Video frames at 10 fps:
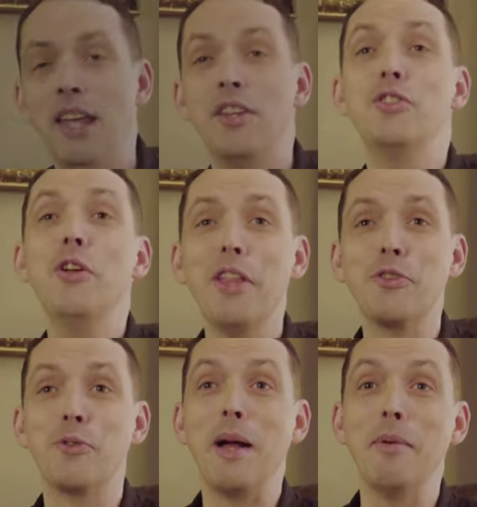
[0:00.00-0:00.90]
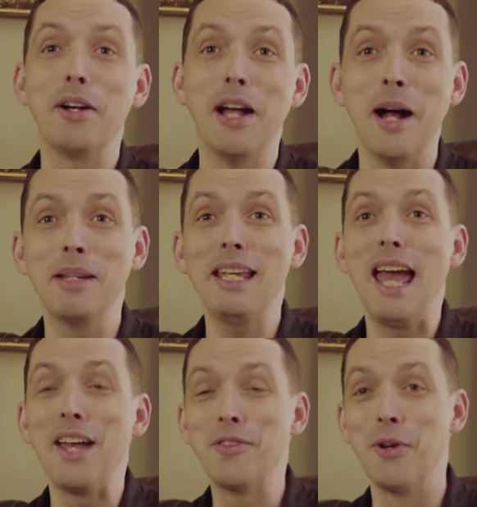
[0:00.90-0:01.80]
did you know that Dry Bar Comedy
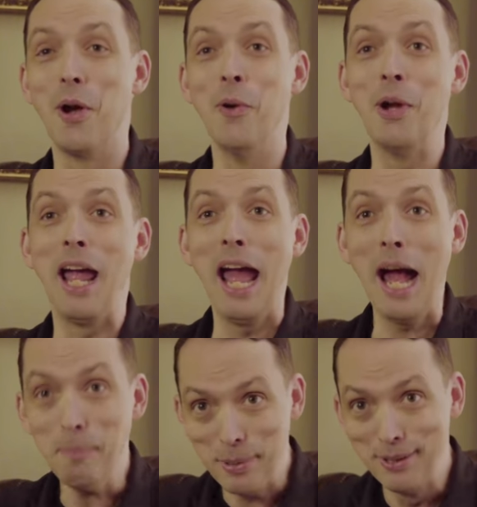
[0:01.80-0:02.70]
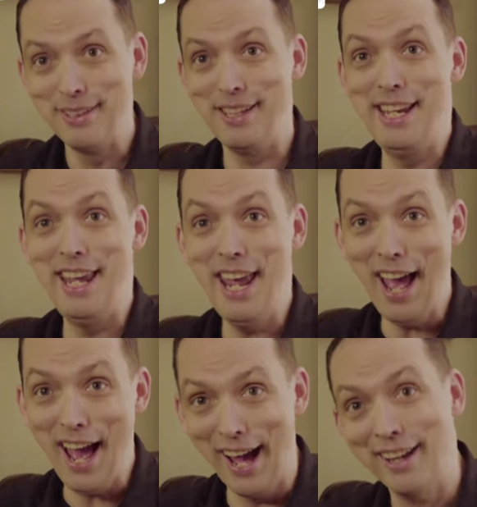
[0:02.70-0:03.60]
has their own app?
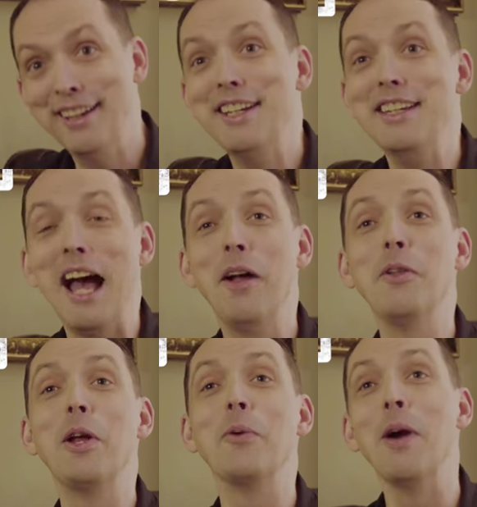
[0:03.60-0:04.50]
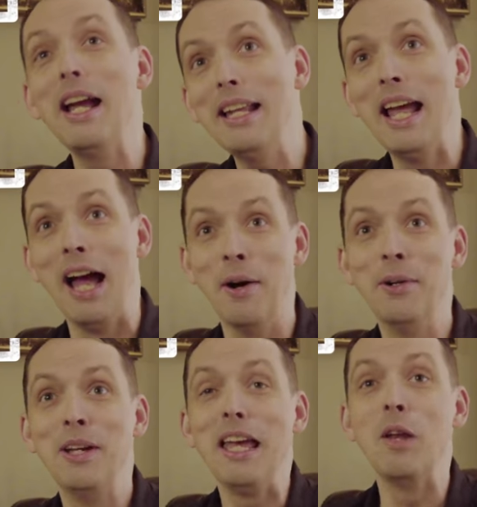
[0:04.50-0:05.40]
Yeah. Download it right now
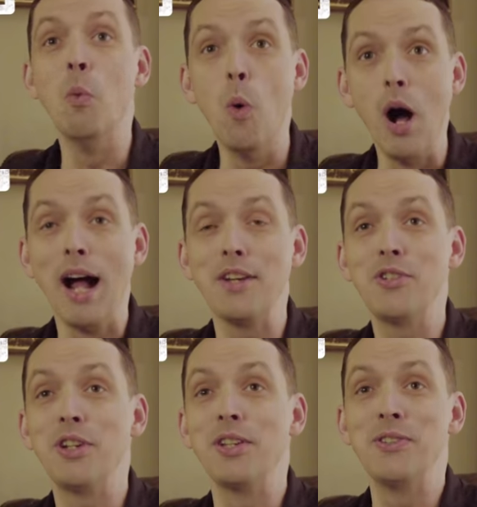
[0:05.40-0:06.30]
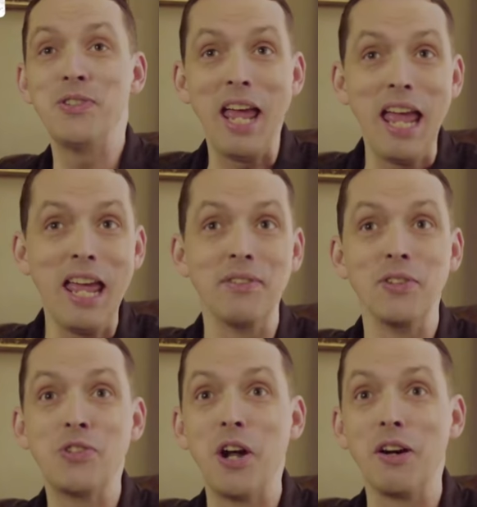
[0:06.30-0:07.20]
and watch. You can save and
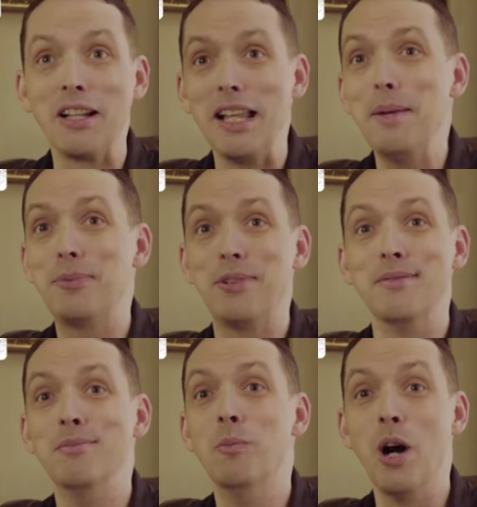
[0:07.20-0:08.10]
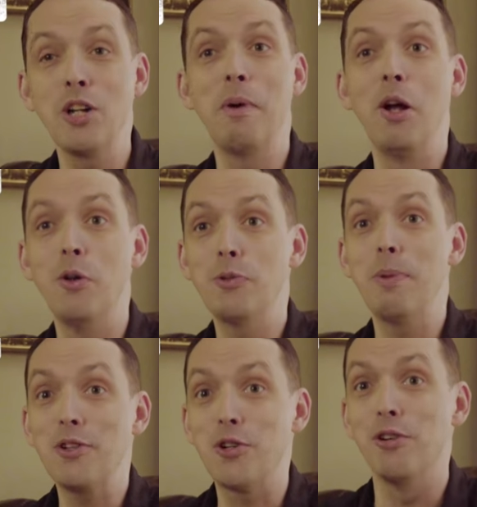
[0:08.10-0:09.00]
share clips and watch my whole
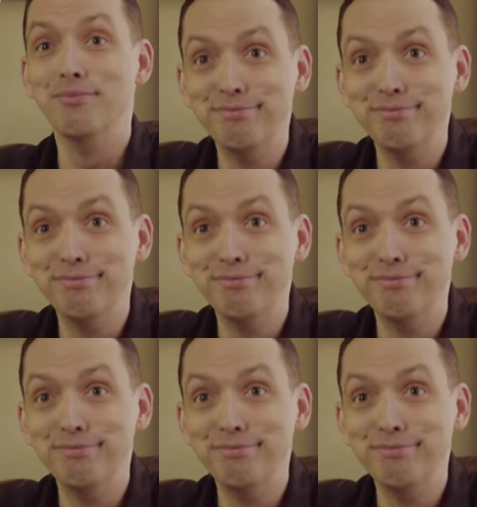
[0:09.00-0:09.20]
special.